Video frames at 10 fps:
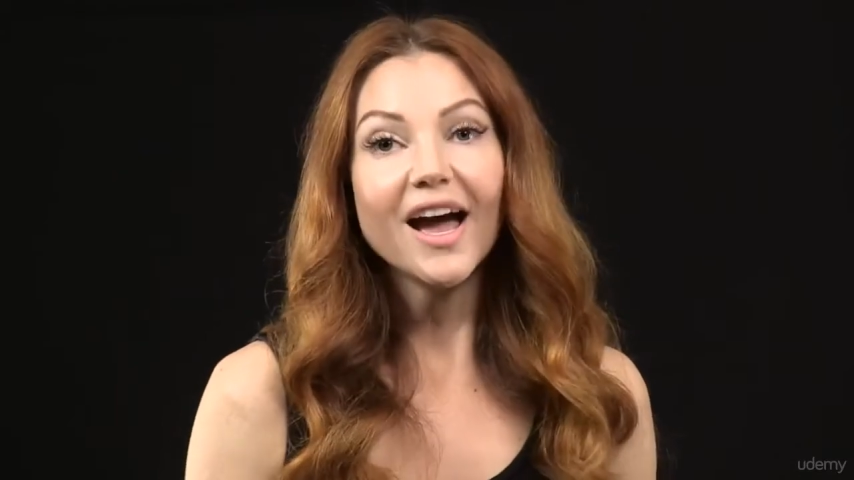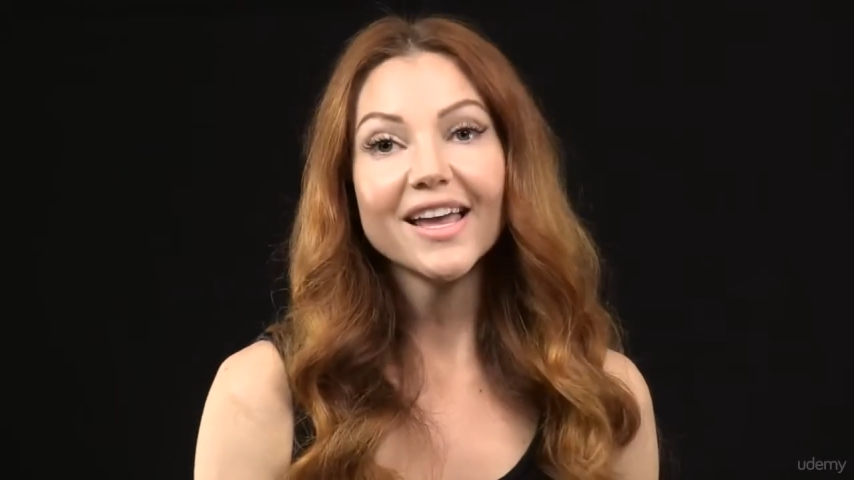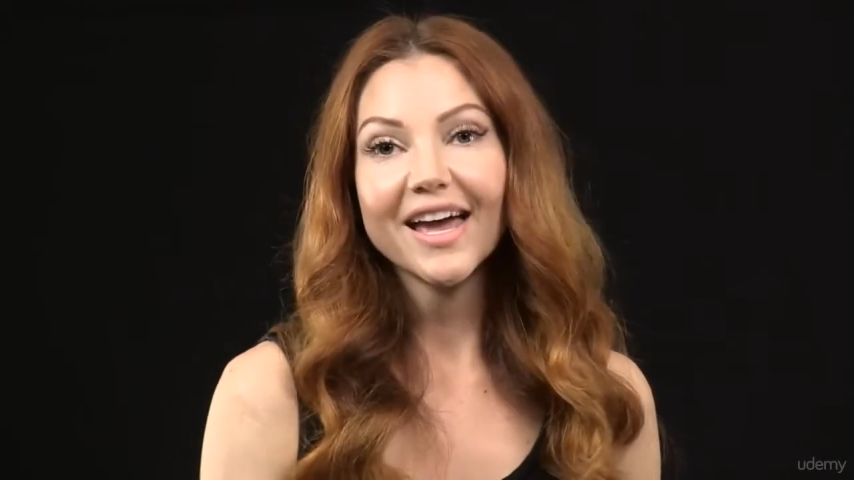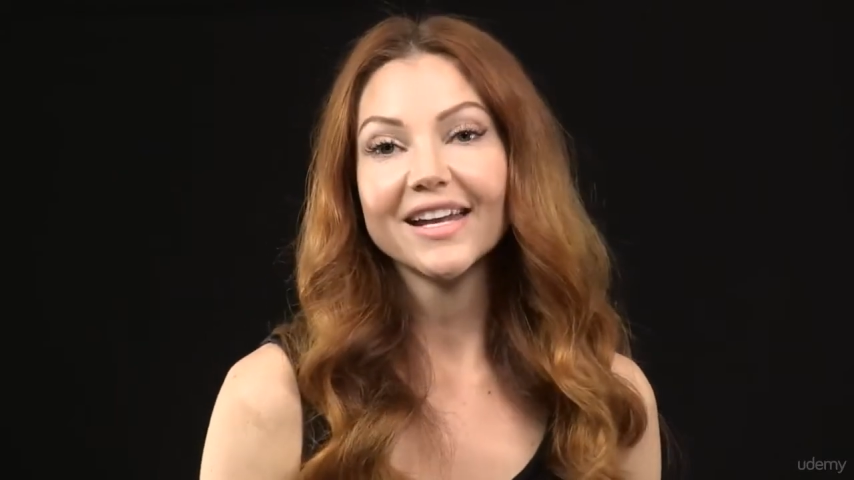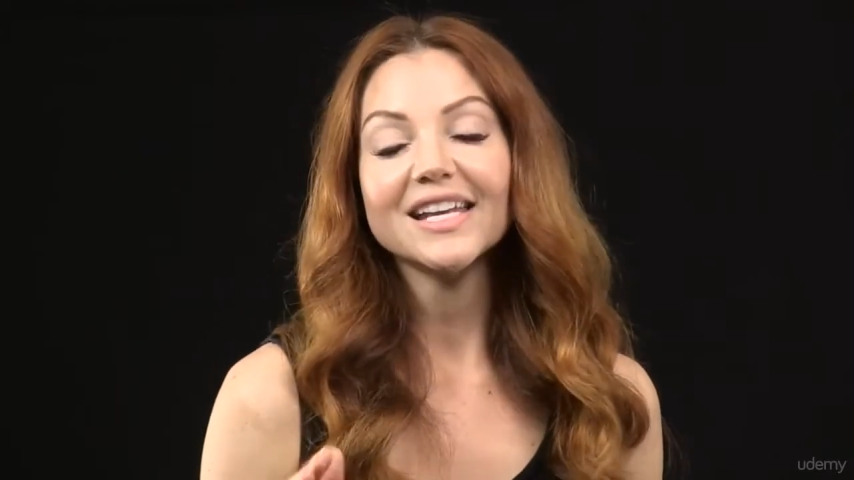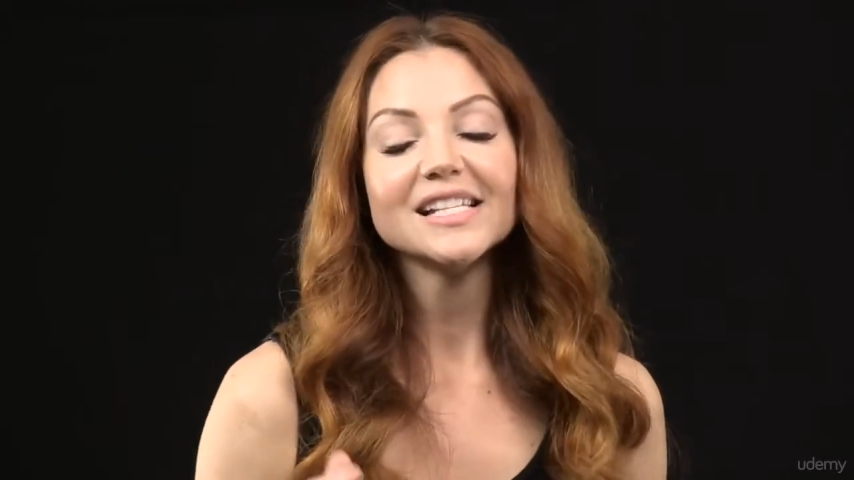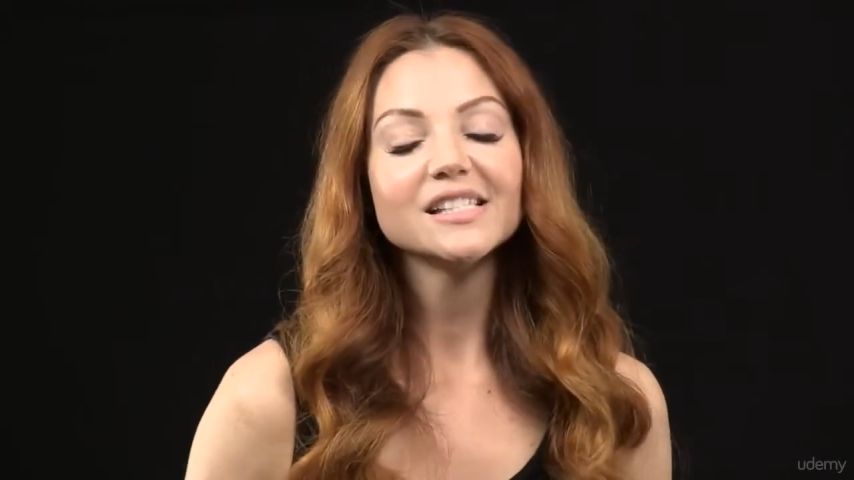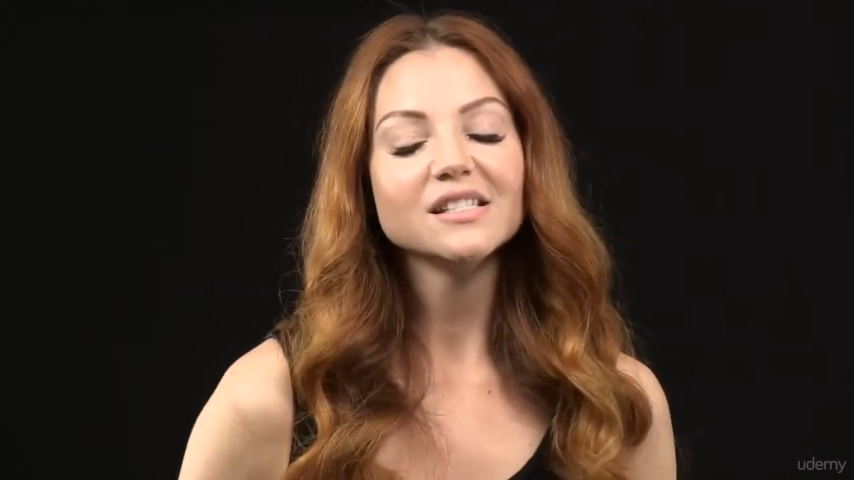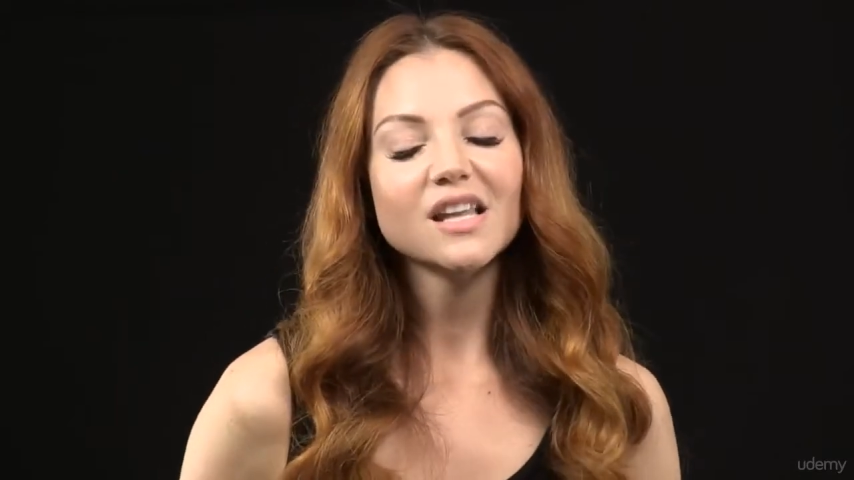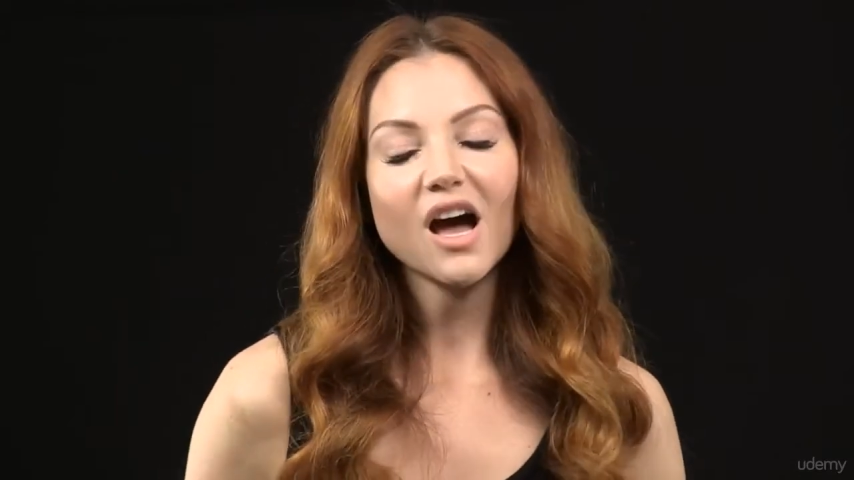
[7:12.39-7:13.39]
Again,
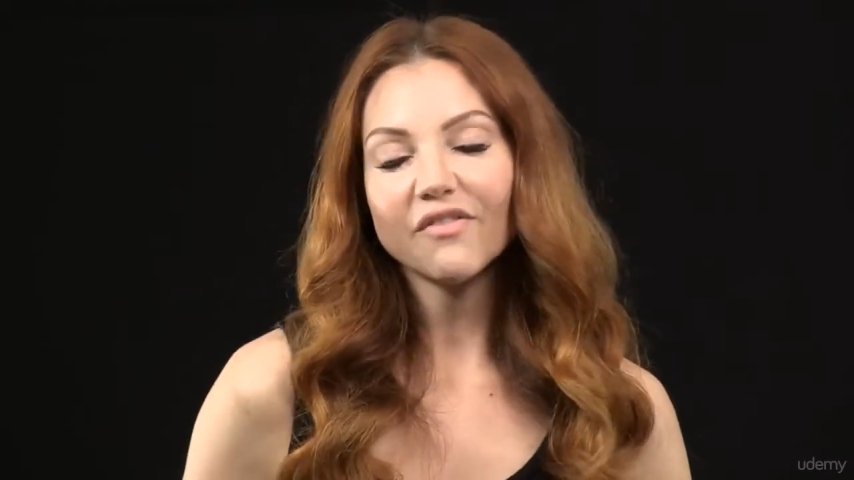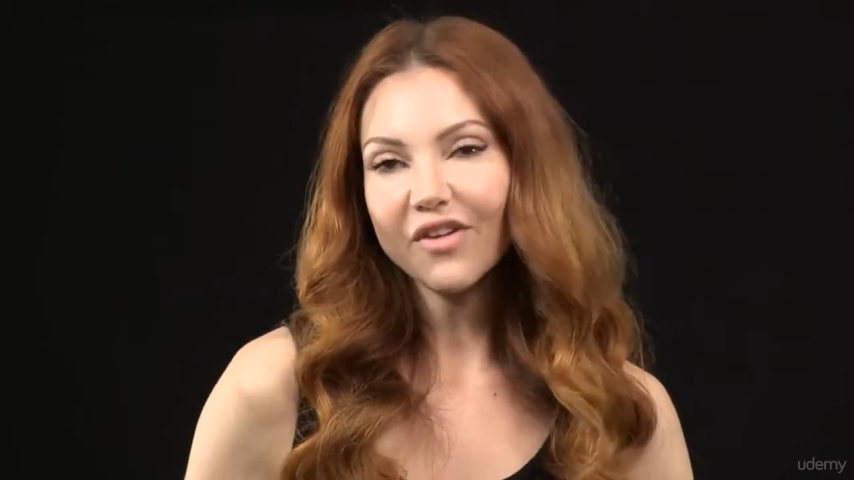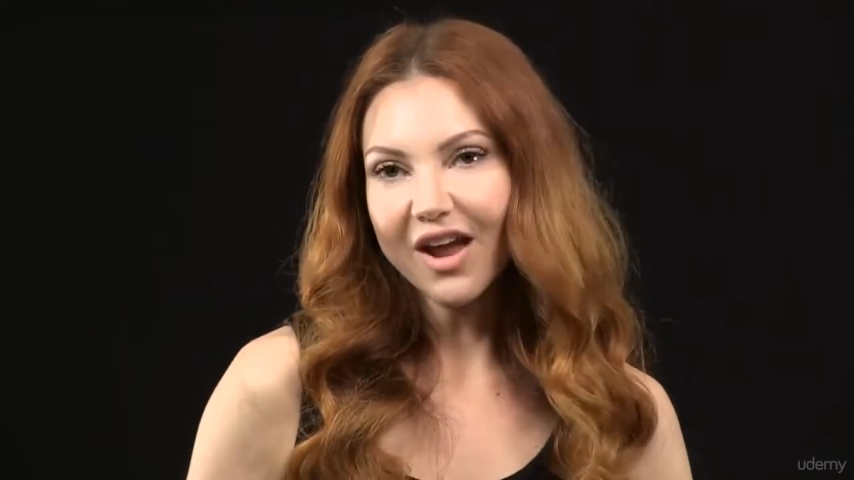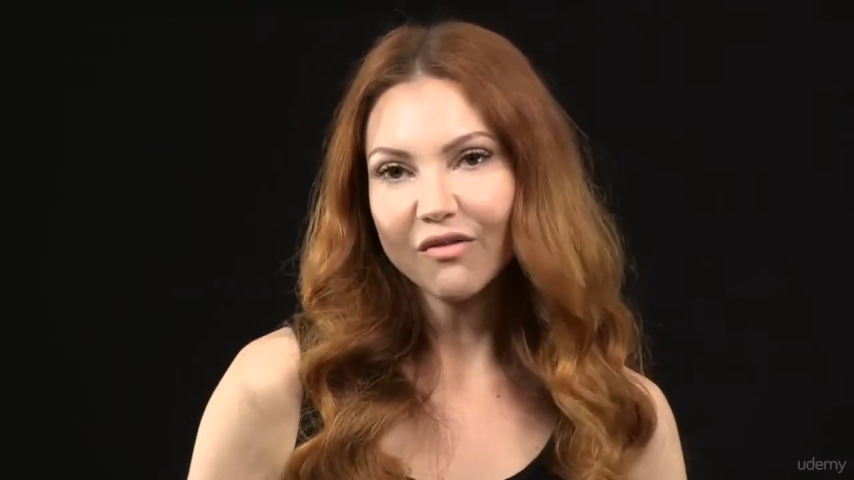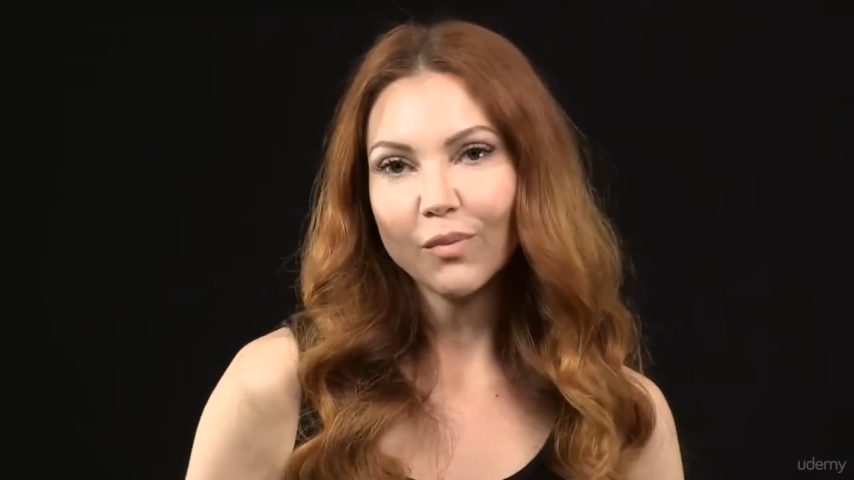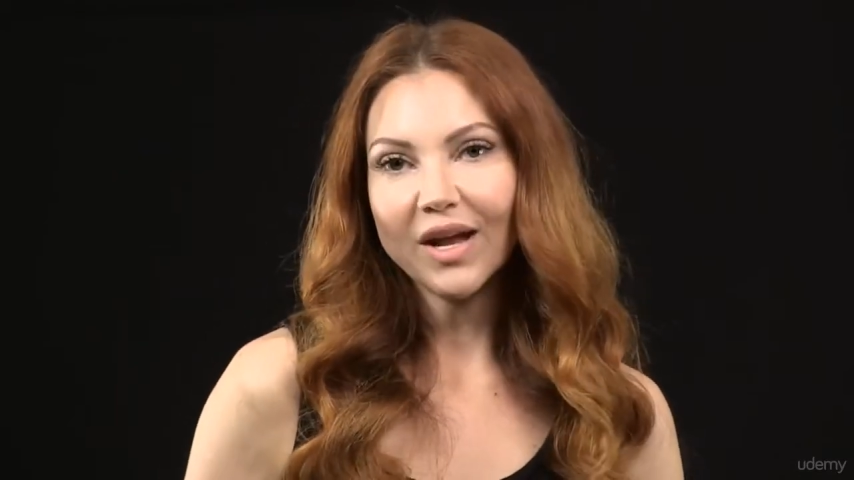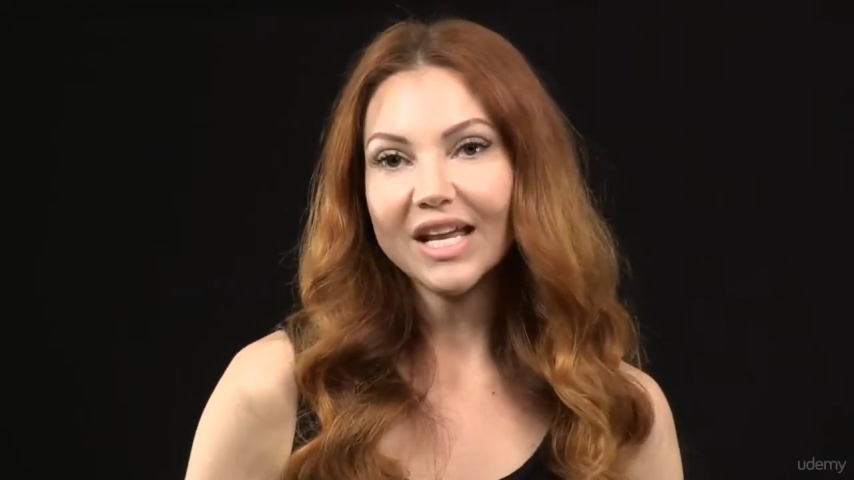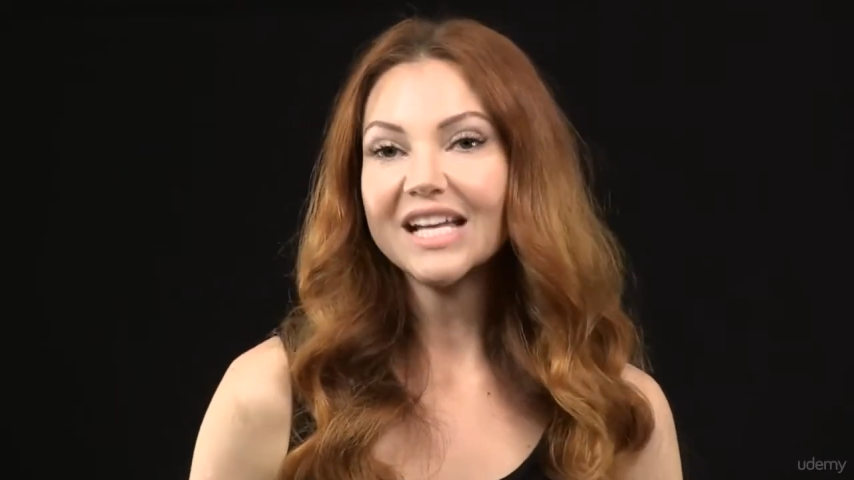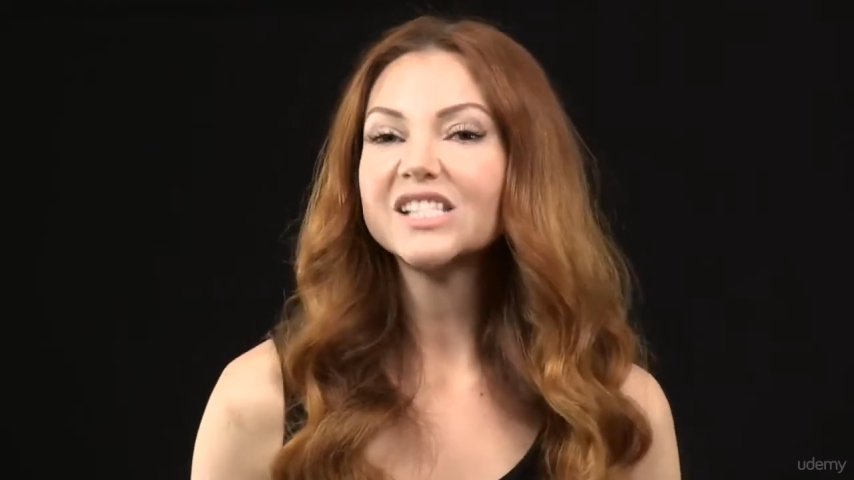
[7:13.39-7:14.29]
it's not for everybody.